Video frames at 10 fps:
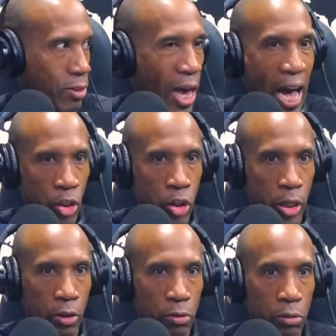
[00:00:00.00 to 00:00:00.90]

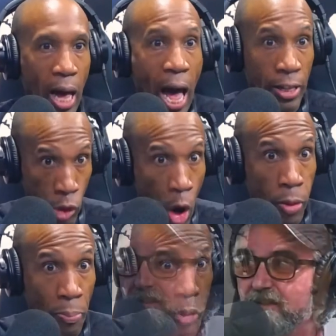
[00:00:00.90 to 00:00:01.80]
actually, I know the
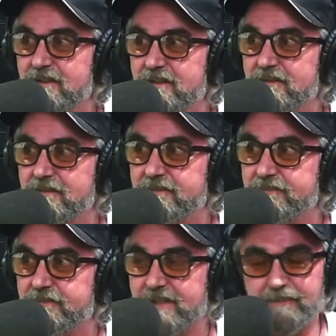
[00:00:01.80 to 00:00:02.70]
person personally.
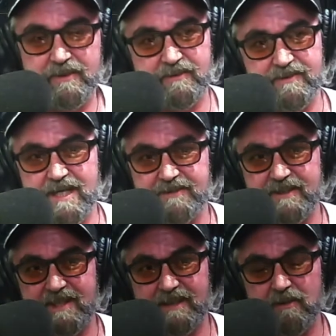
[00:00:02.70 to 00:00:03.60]
Yep, it starts at
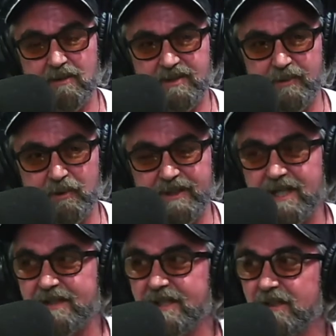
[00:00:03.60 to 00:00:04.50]
technology building
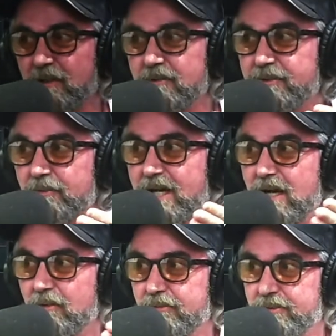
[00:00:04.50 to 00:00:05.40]
and then goes
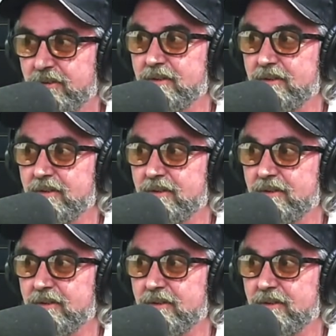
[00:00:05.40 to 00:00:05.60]
around.